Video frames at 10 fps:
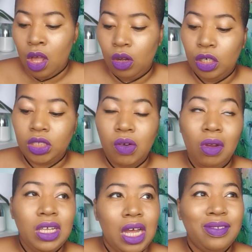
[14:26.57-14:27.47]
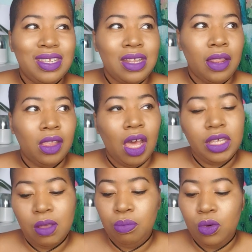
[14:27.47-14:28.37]
Gosh, I really understand that
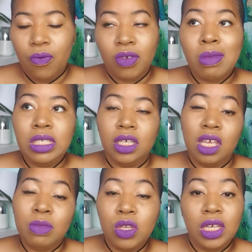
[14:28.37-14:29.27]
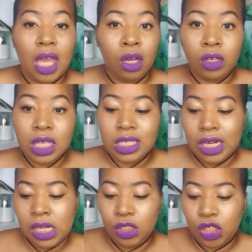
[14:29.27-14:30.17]
it's important for me to communicate
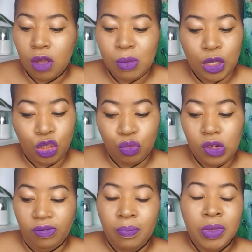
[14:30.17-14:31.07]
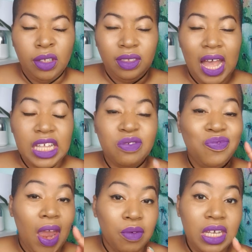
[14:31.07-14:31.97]
honestly and show my truth. That's
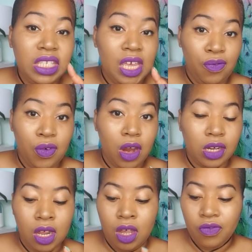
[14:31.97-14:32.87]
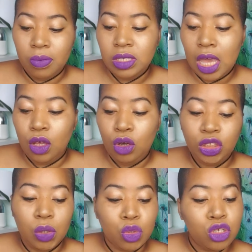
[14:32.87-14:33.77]
very different from saying,
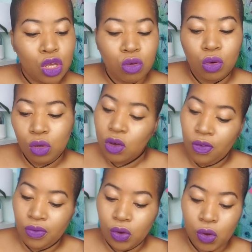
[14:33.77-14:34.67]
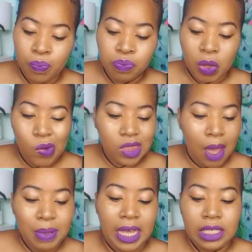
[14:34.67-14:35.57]
gosh, it was so awful when
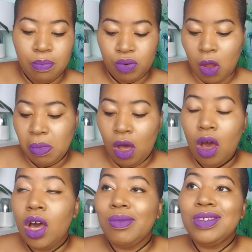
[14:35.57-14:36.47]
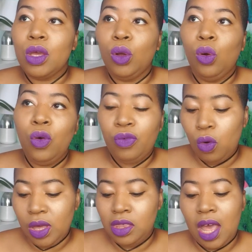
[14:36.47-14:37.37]
that person broke my heart. It was so
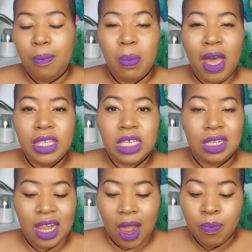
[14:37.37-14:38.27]
awful when that person